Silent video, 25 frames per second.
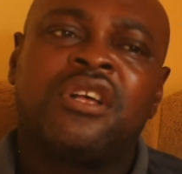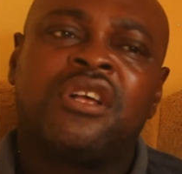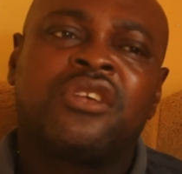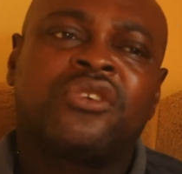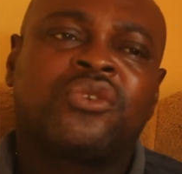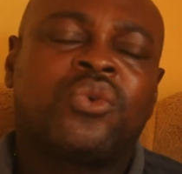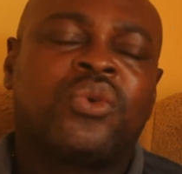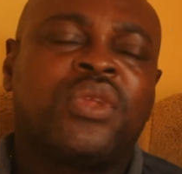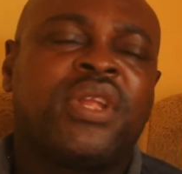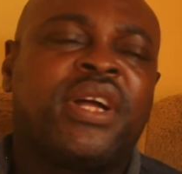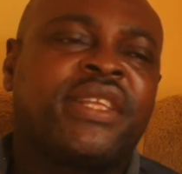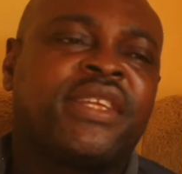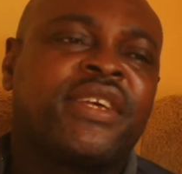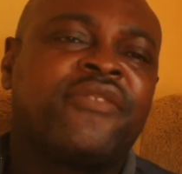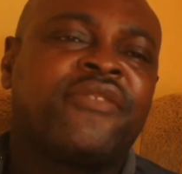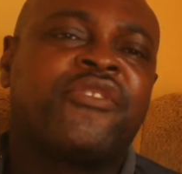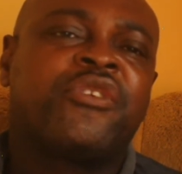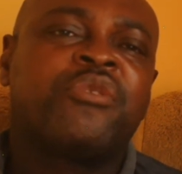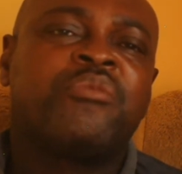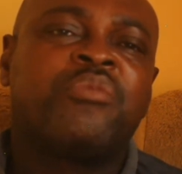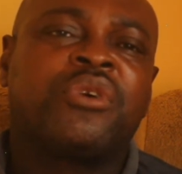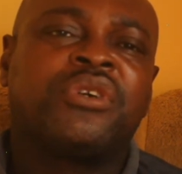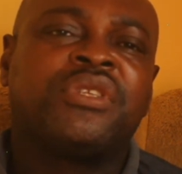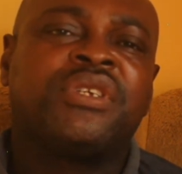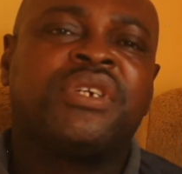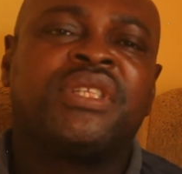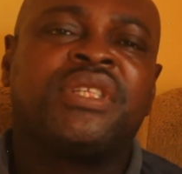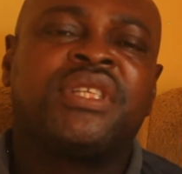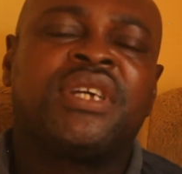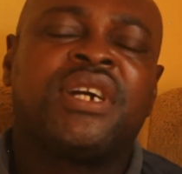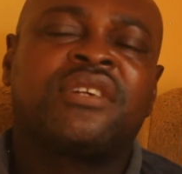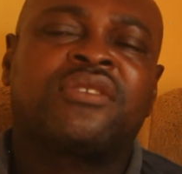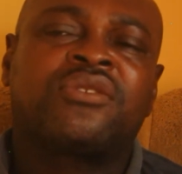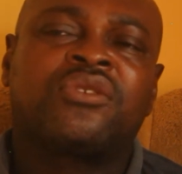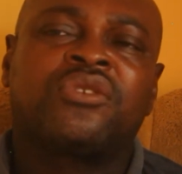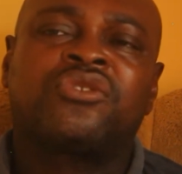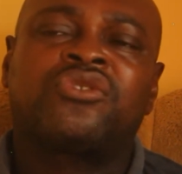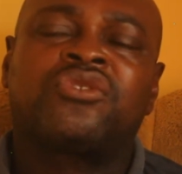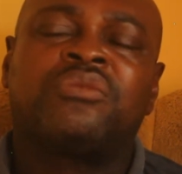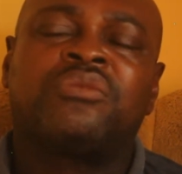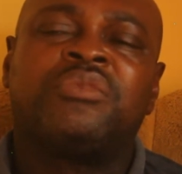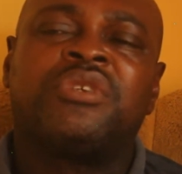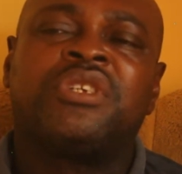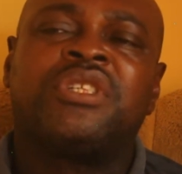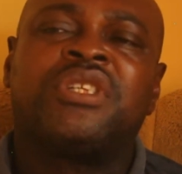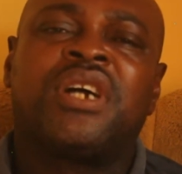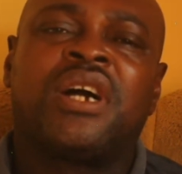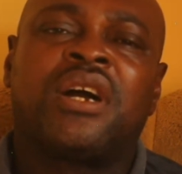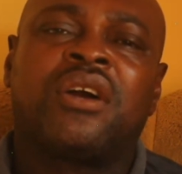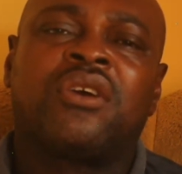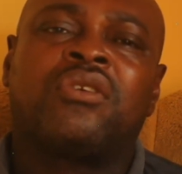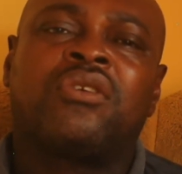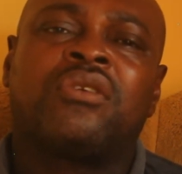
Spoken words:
So let everybody in their social media